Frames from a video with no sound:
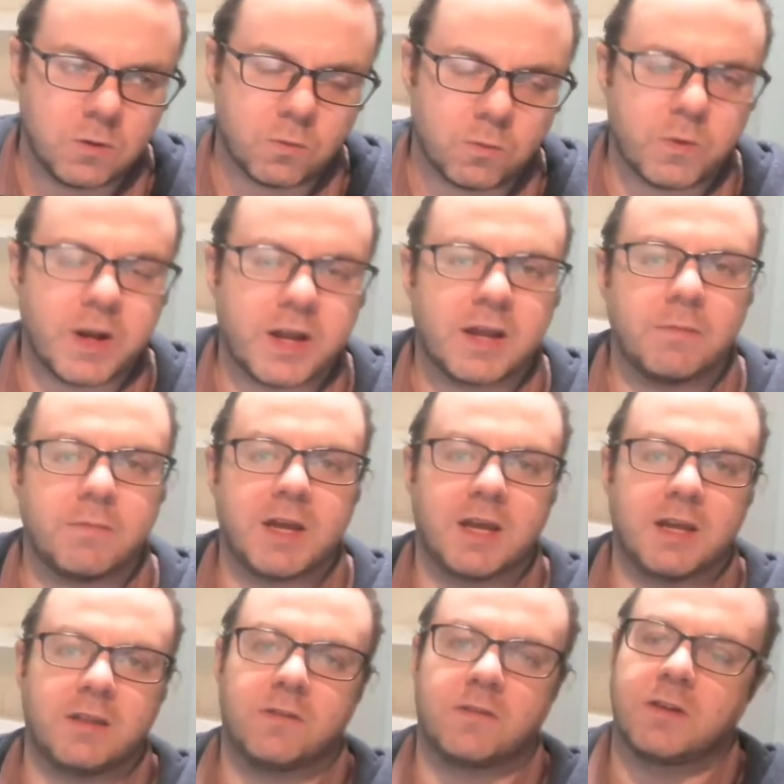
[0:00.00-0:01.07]

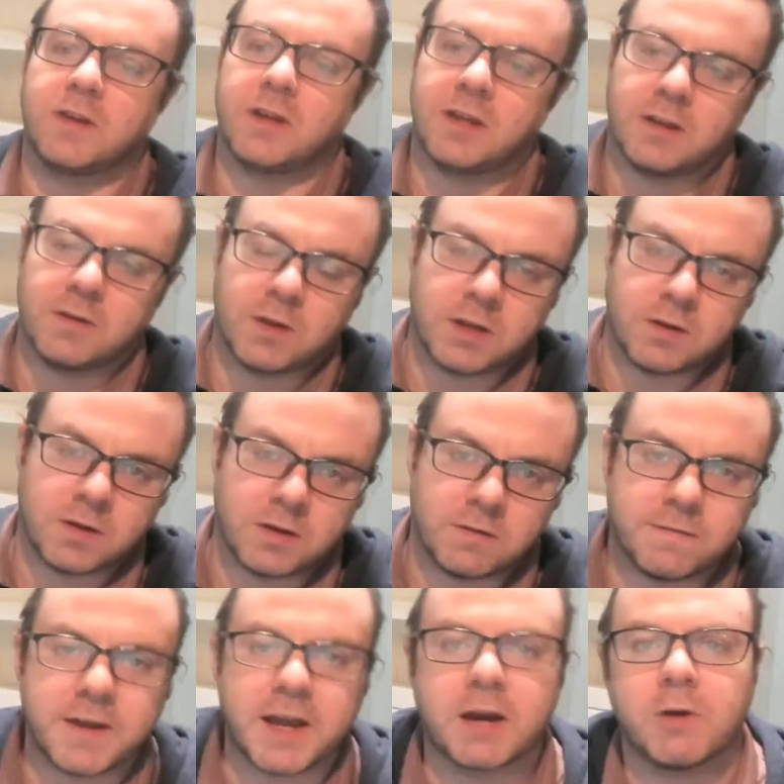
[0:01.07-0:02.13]
recommends and
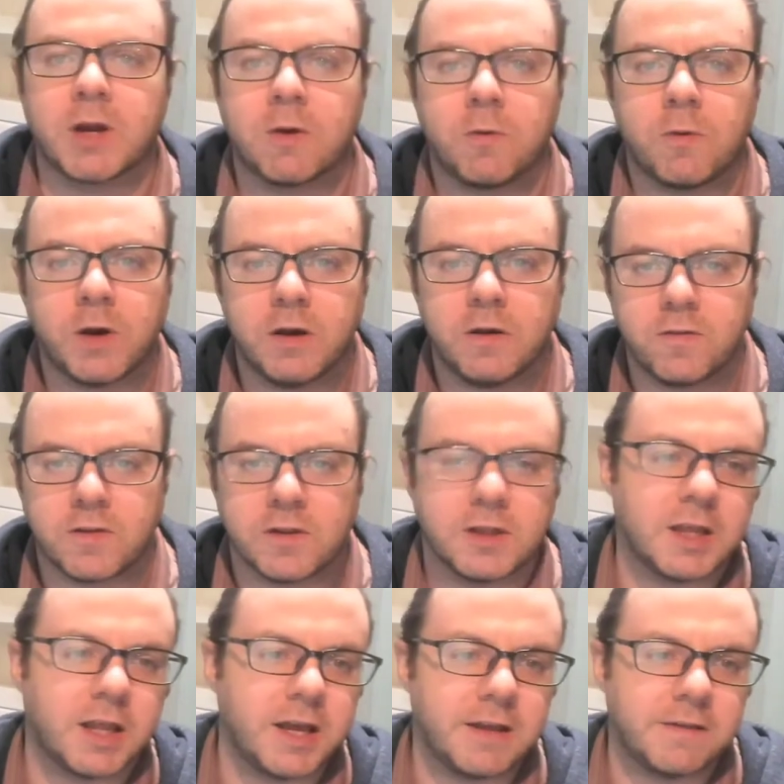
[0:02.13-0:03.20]
in fact requires a
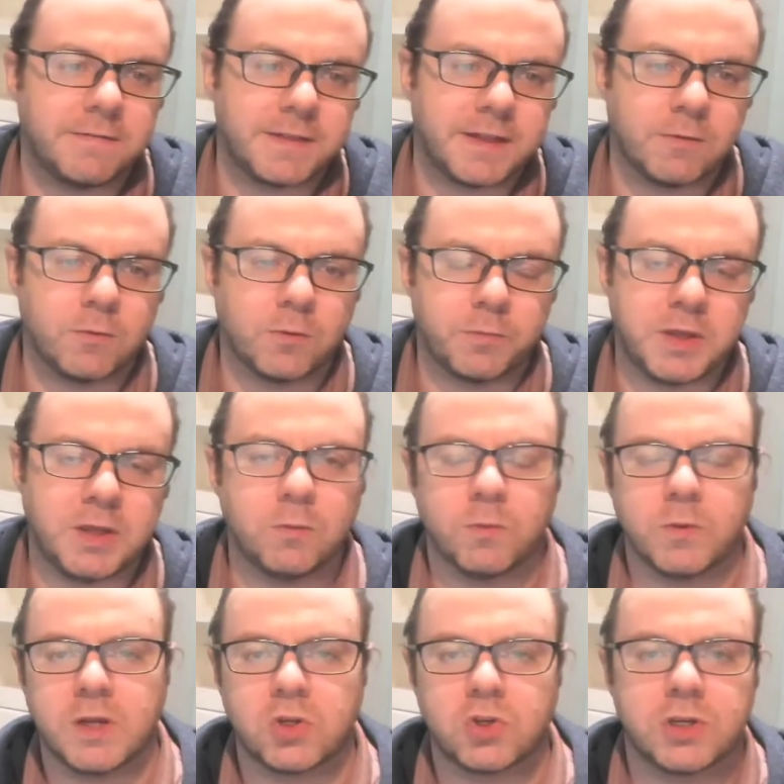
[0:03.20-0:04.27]
life that will be
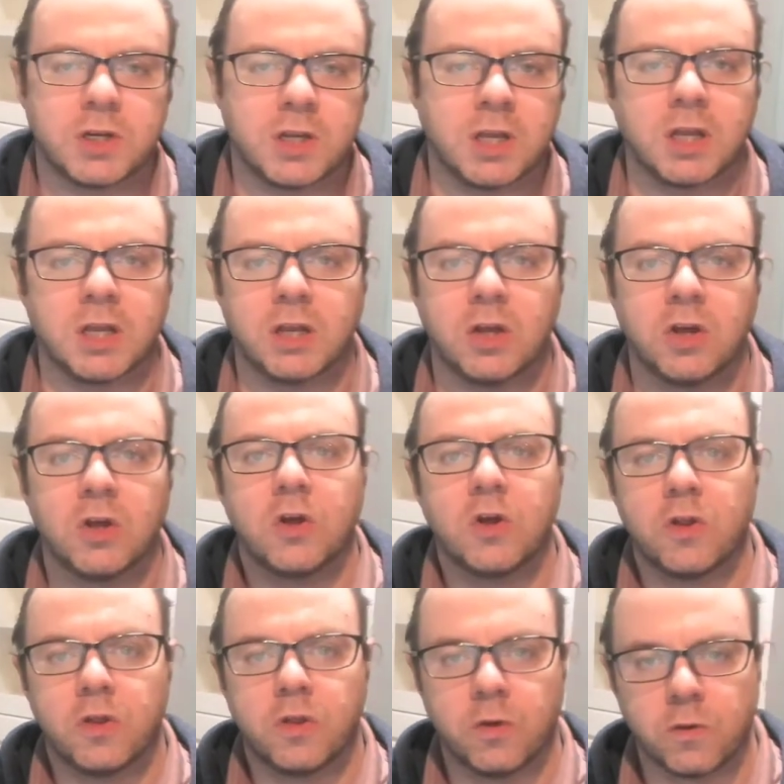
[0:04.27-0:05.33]
rich in
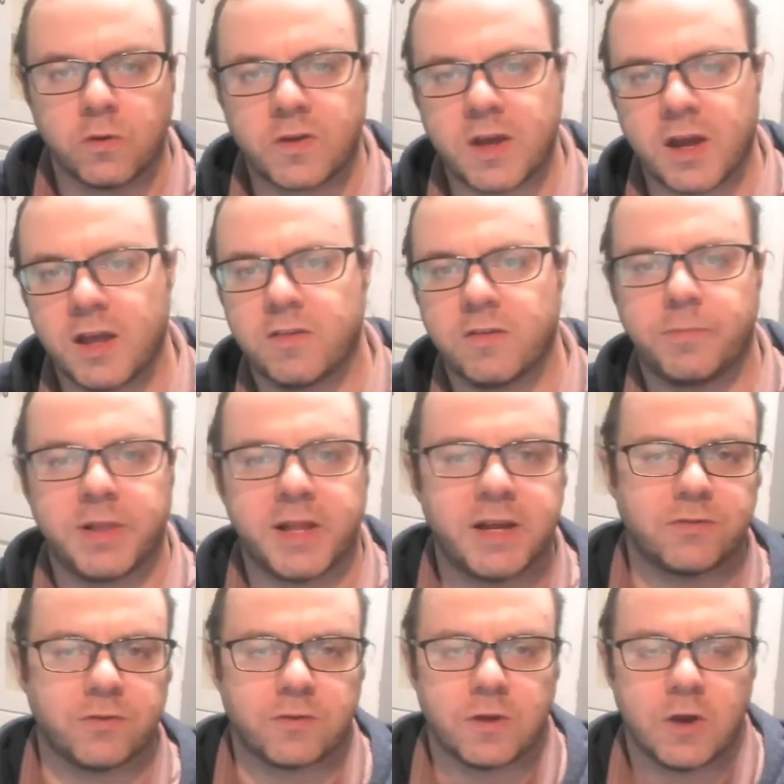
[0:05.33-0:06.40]
those kinds of
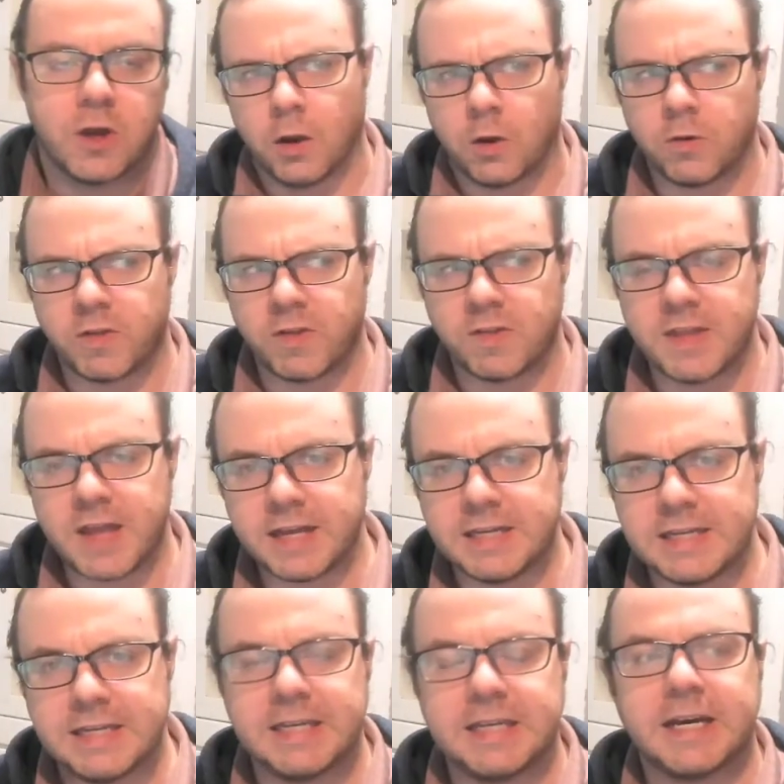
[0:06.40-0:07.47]
pleasures. Of course, he's
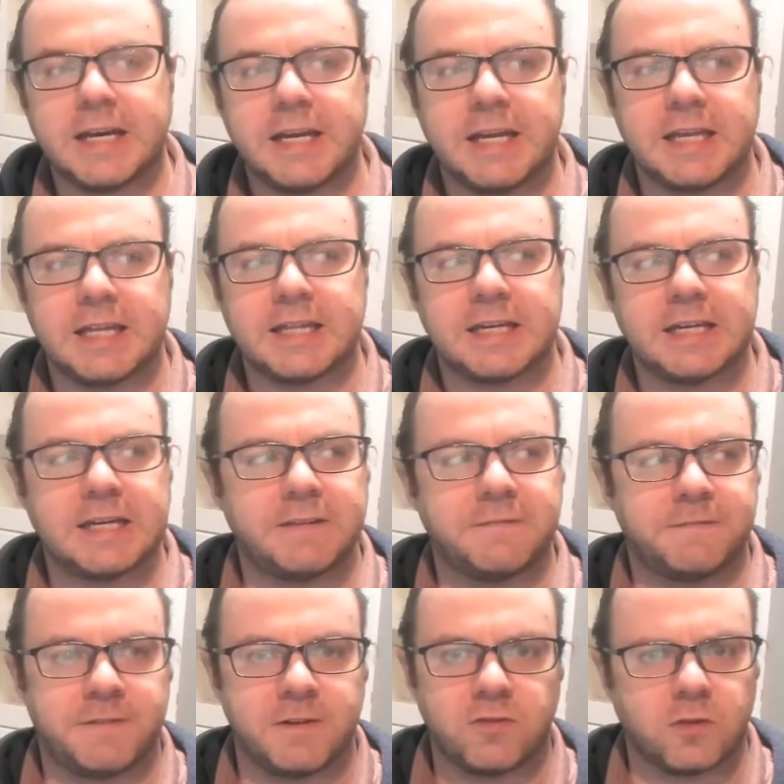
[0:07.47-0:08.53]
not denying
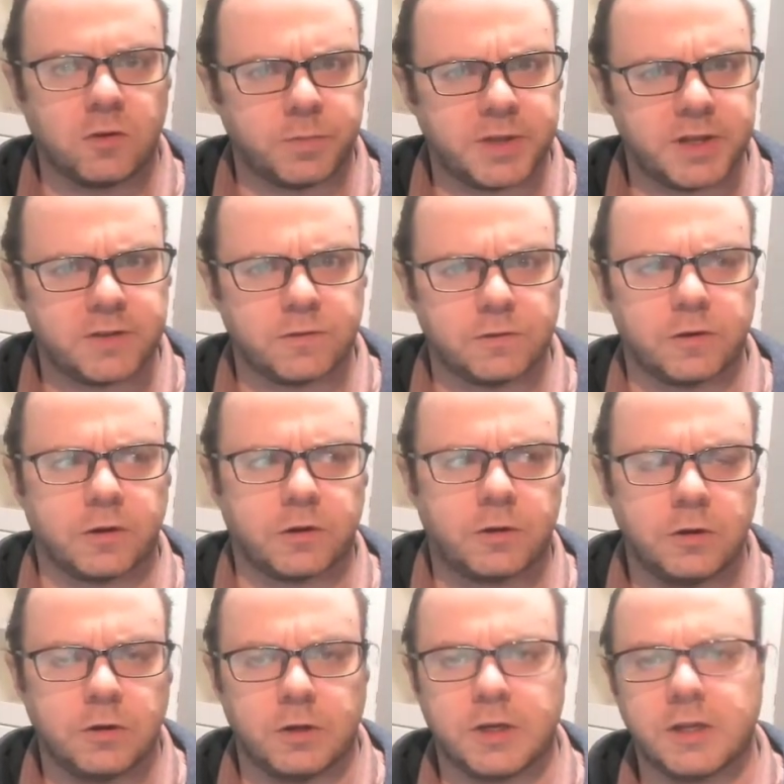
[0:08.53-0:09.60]
that physical pleasures are
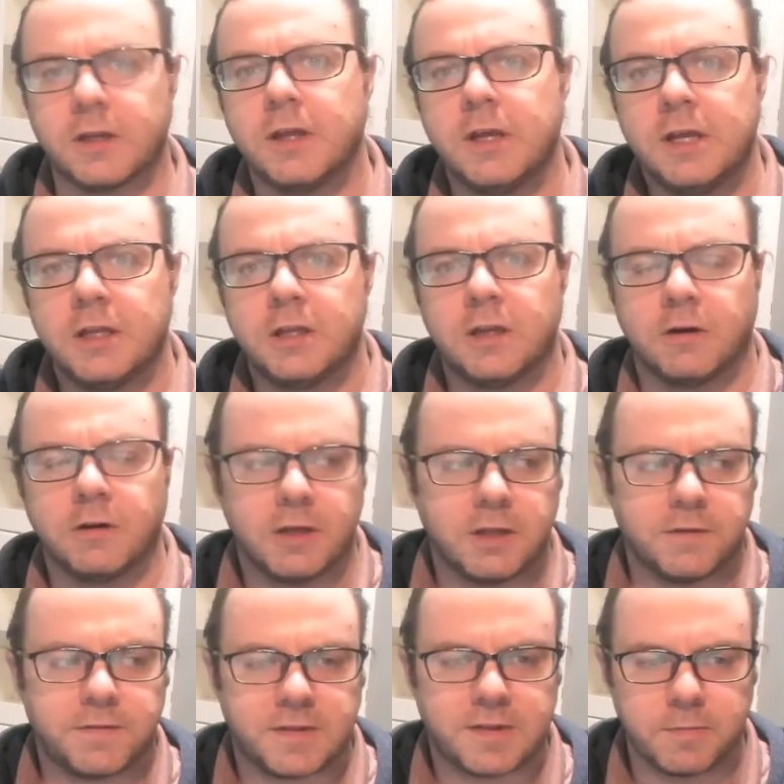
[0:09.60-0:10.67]
good. And,
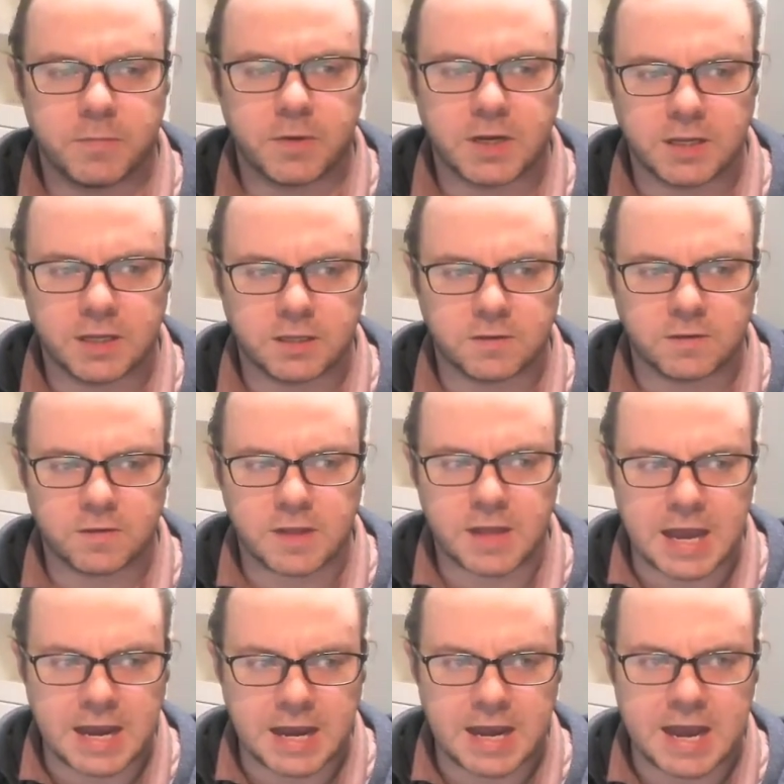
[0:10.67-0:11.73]
if somebody just
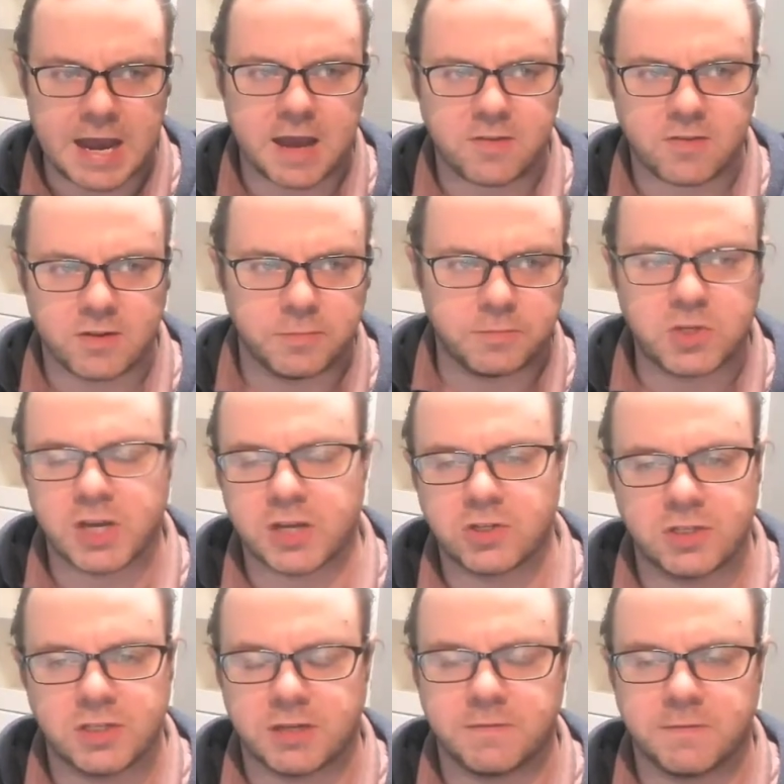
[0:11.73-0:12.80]
has an
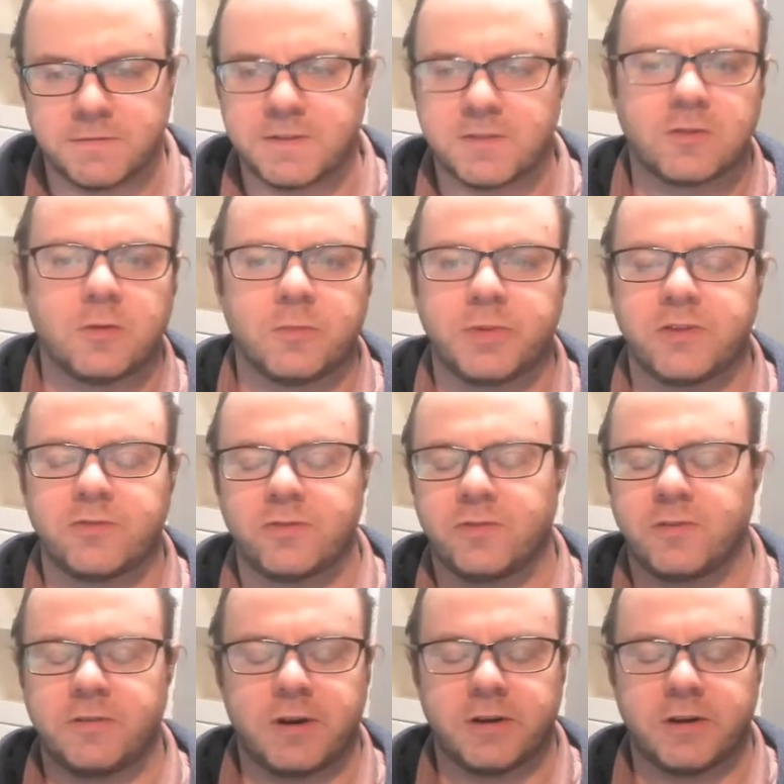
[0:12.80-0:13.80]
objection that physical pleasures